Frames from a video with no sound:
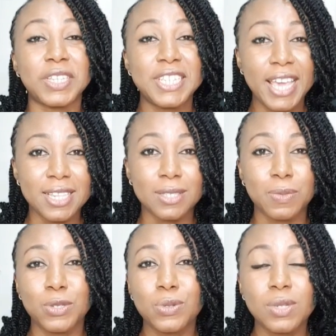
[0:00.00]
Yes, we
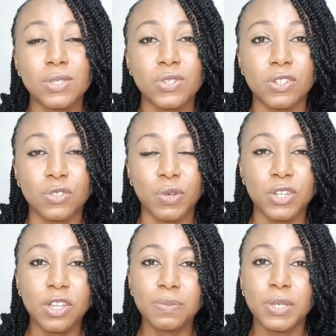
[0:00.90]
do need sunscreen,
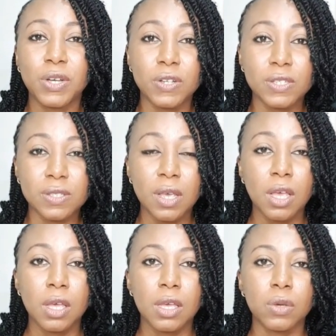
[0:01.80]
not because
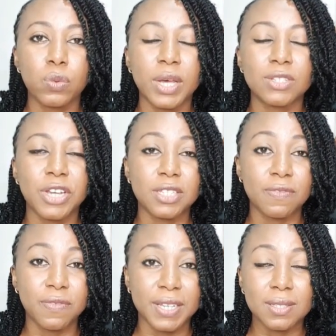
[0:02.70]
we are trying to
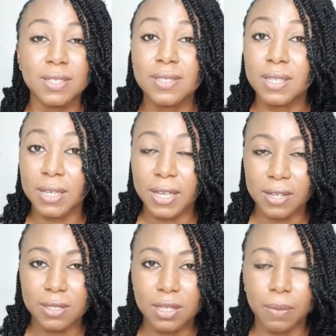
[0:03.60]
fight skin
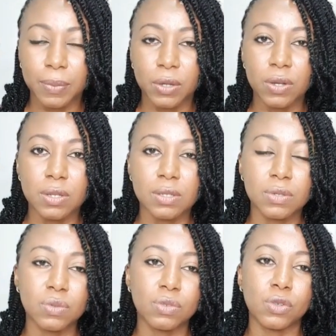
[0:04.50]
cancer, because
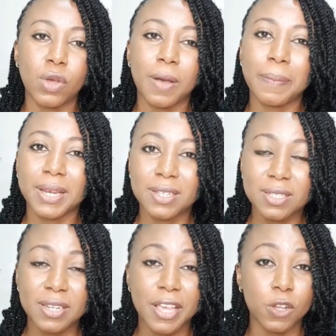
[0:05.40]
our
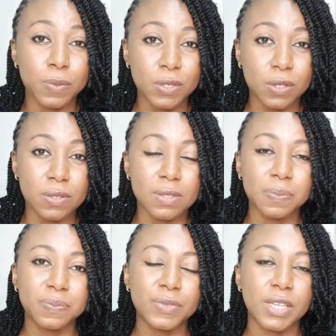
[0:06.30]
melanin helps us
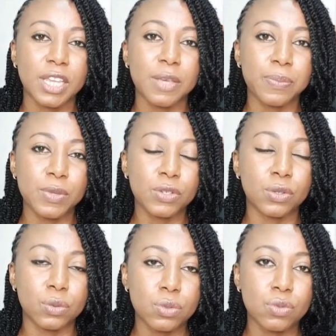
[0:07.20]

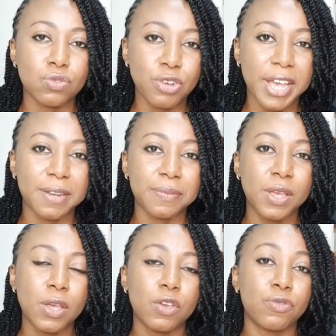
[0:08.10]
to try and
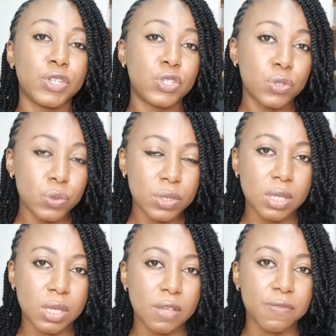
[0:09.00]
reduce
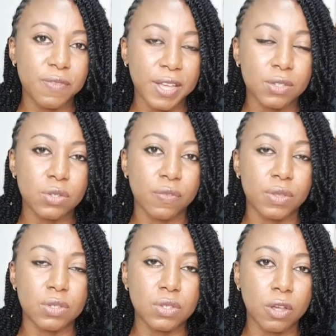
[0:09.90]
the effects of the
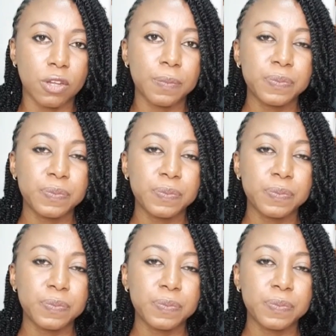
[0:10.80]
sun,